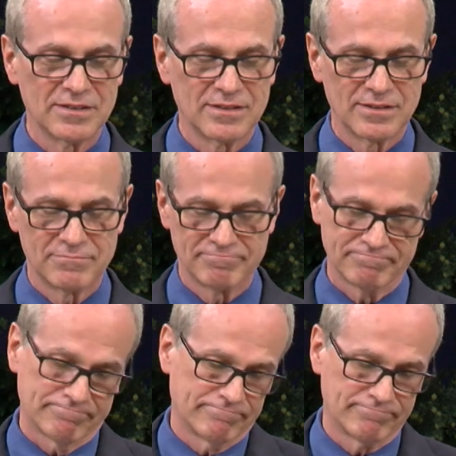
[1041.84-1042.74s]

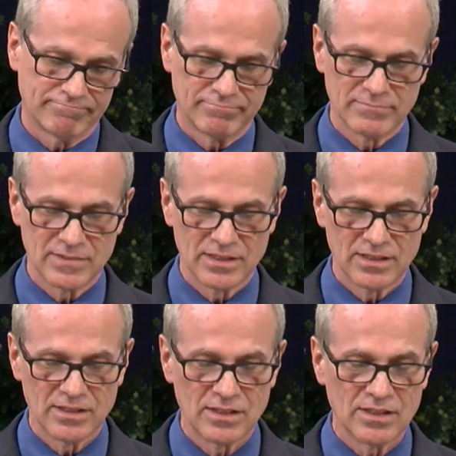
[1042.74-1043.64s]
Nobody speaks.